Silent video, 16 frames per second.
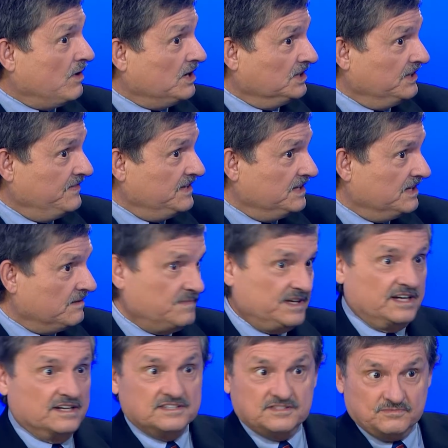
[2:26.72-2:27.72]
while living there?
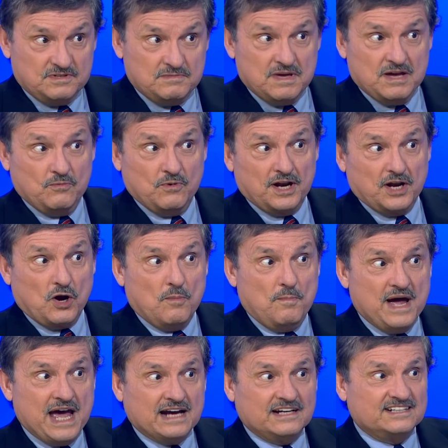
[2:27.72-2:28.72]
Because we may want to go
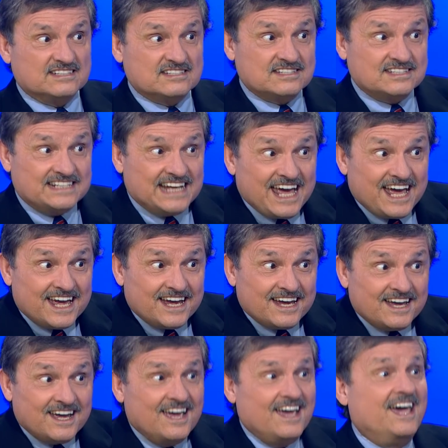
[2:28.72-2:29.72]
back to
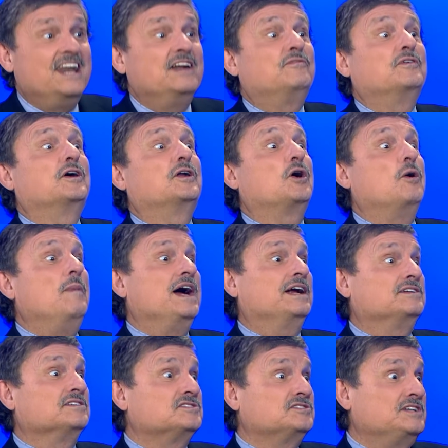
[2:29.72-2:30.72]
stay, and if we're going to go
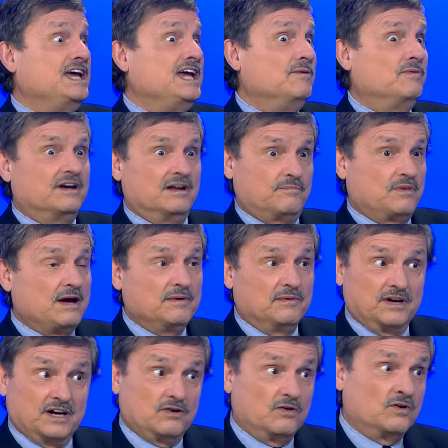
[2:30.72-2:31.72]
back to stay, we're going to probably
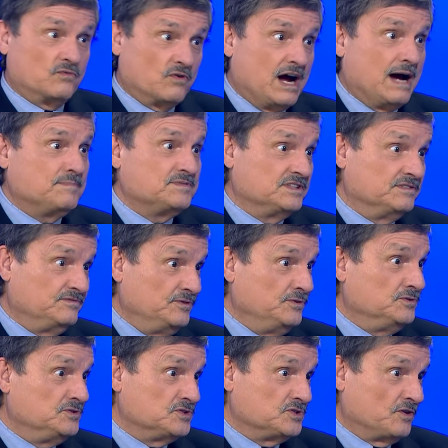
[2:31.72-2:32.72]
want to grow crops and
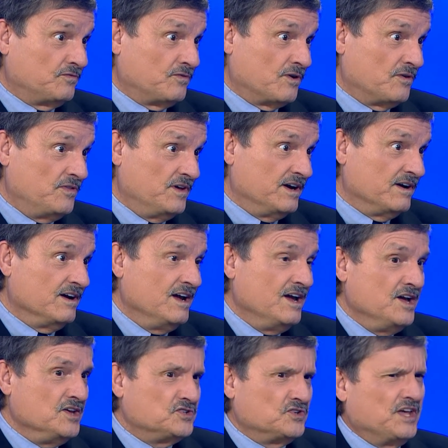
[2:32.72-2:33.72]
food and so forth there.
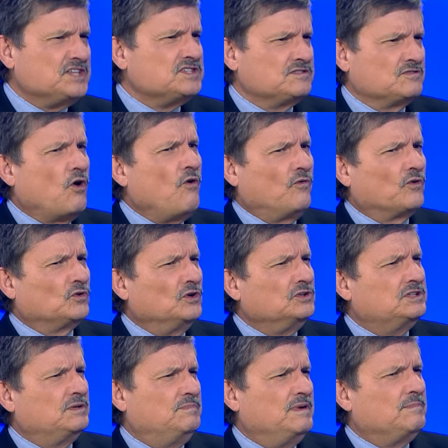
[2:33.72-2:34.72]
So that's
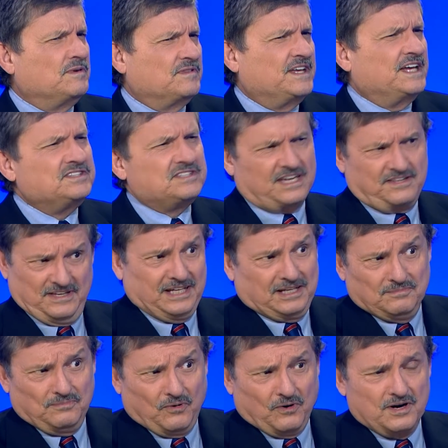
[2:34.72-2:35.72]
overlooked a bit, but that's, I
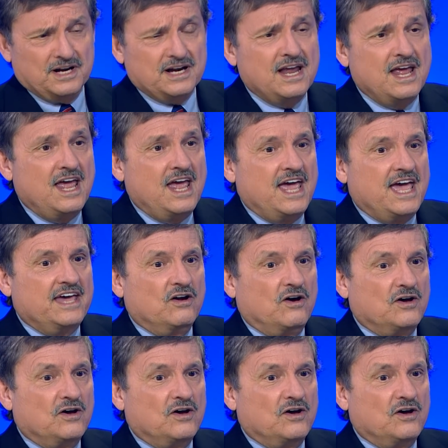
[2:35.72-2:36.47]
think, important. And